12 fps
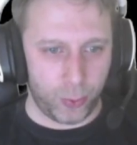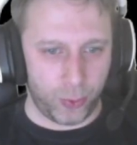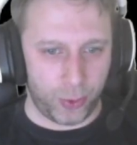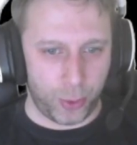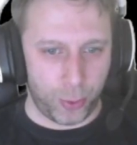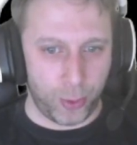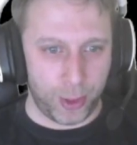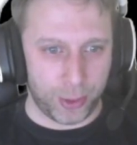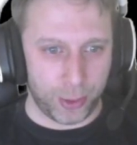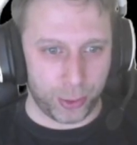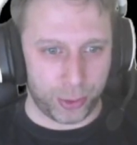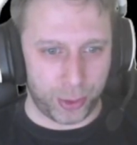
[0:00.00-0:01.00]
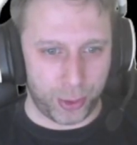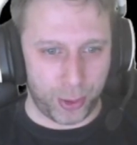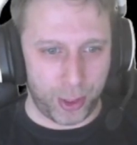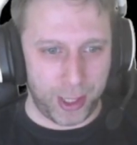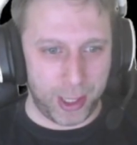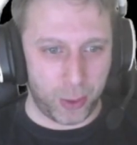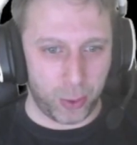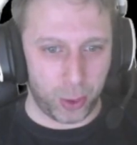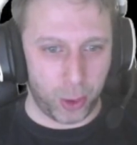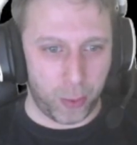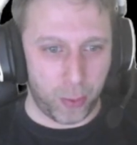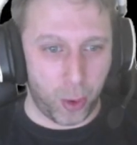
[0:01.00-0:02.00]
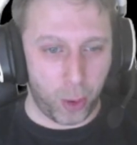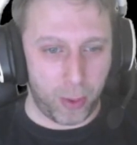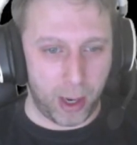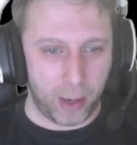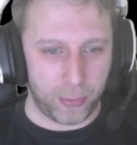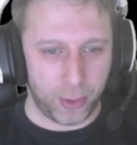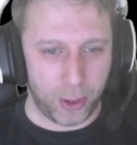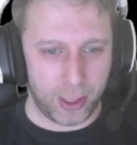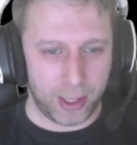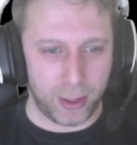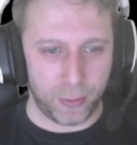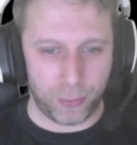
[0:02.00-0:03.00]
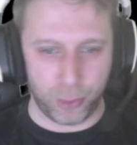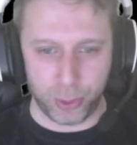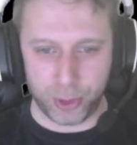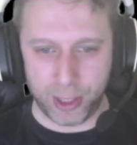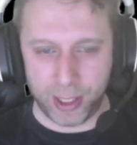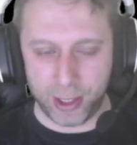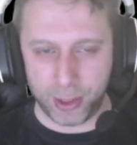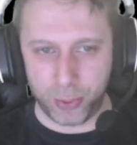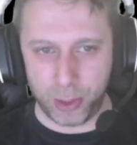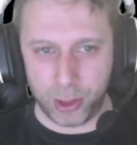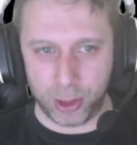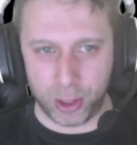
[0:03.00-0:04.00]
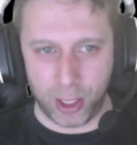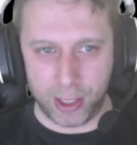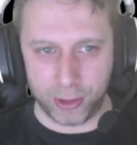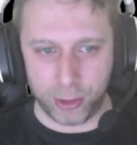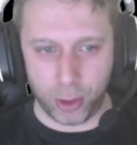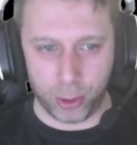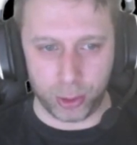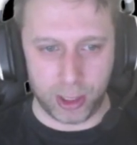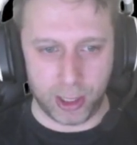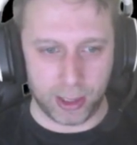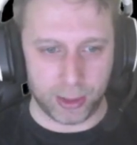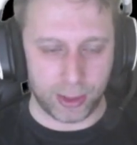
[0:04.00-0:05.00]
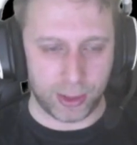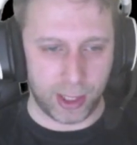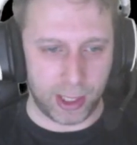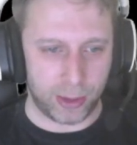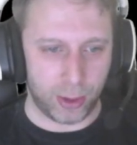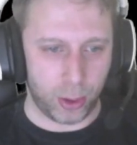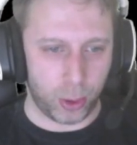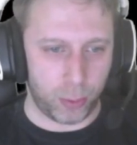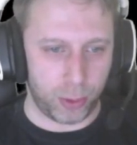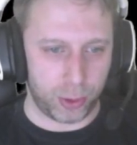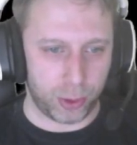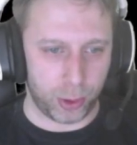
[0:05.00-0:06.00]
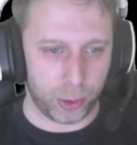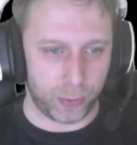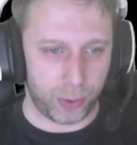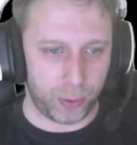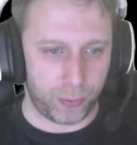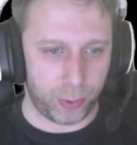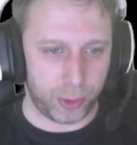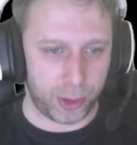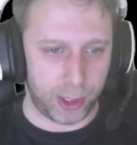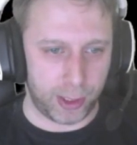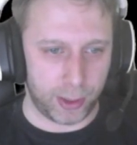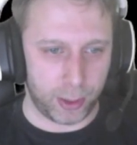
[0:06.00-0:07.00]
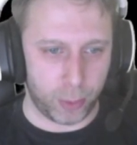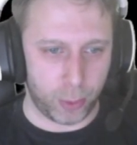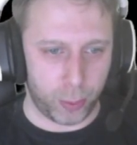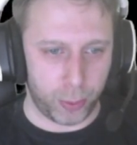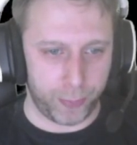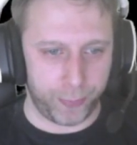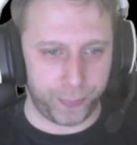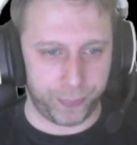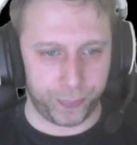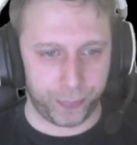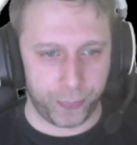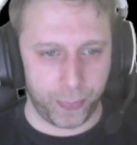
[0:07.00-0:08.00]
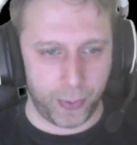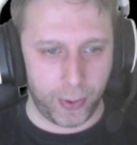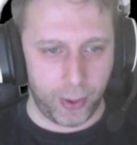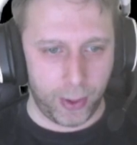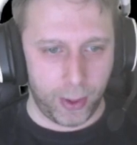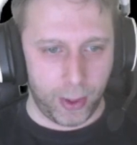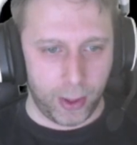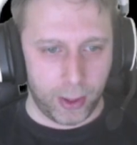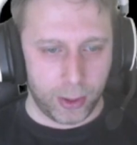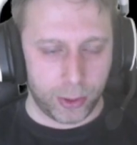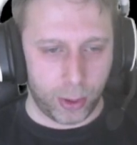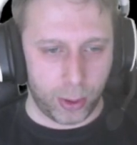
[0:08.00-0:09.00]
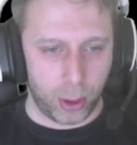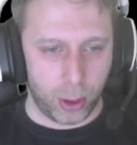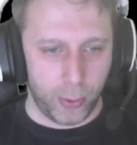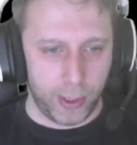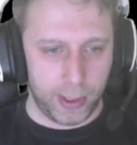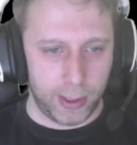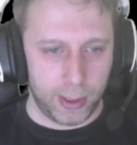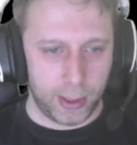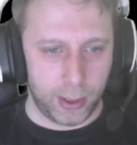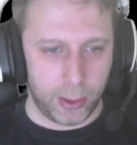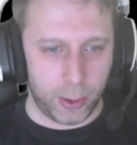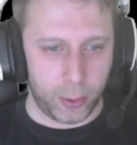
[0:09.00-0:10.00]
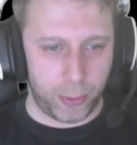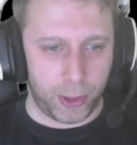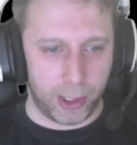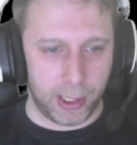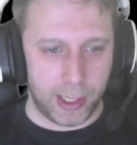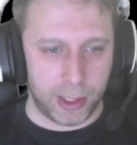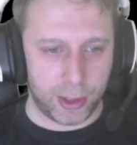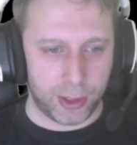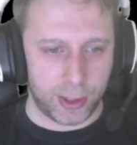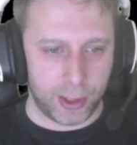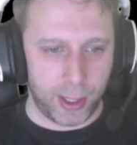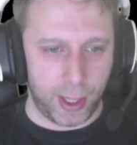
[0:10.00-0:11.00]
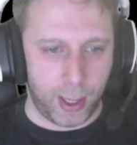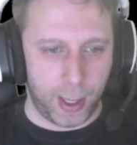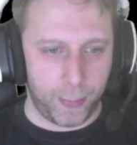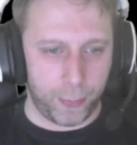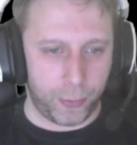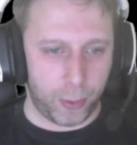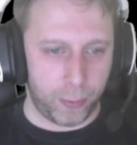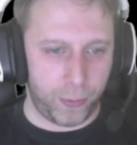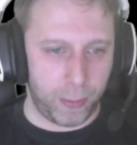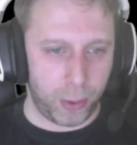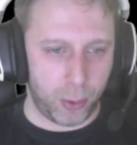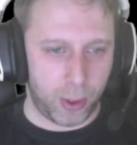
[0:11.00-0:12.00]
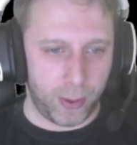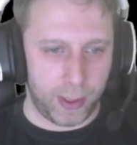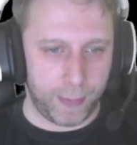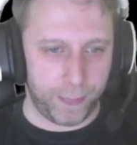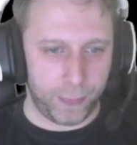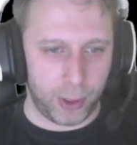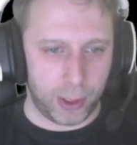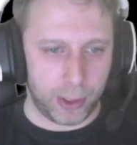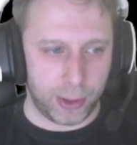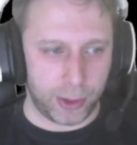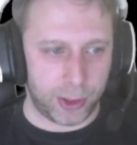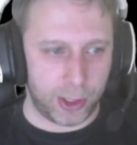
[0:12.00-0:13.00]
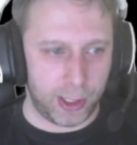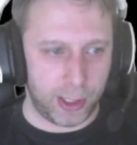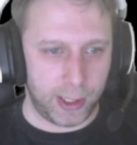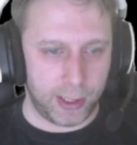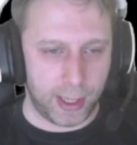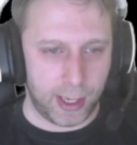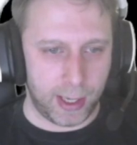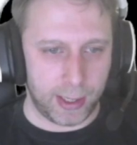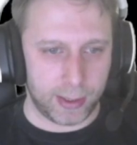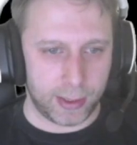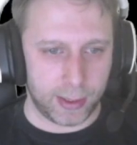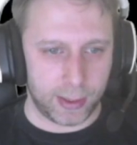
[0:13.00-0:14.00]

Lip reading: there is also an equal or more amount of work in the front end, which is not on Git, as that is not open source for the front end at the moment. So going up the list from February, you can see that